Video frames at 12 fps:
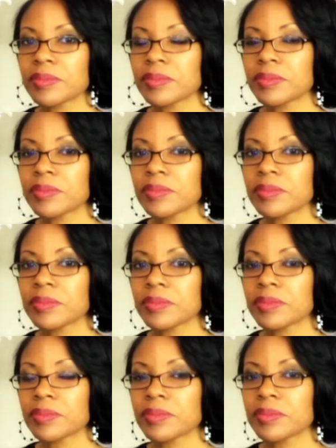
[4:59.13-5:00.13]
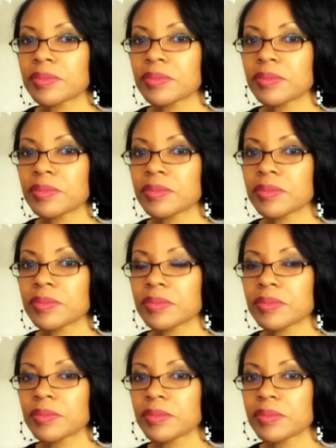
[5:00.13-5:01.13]

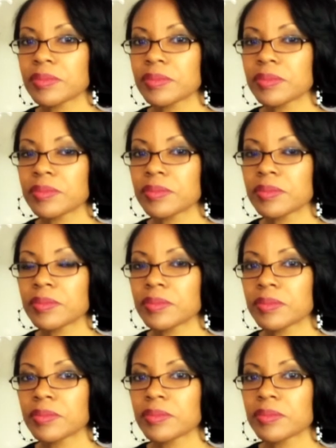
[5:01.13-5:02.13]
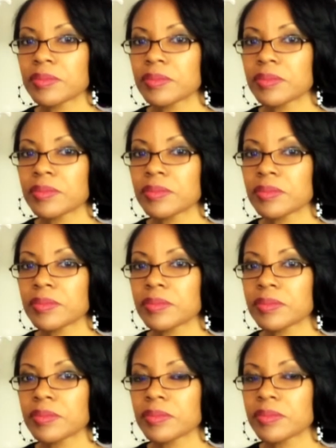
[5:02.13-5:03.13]

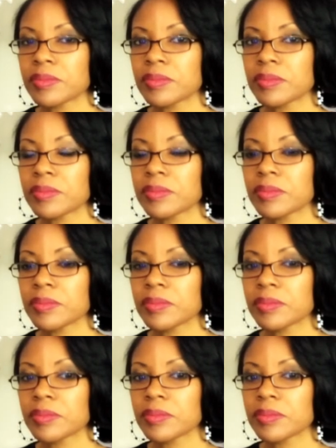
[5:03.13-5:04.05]
This person isn't speaking.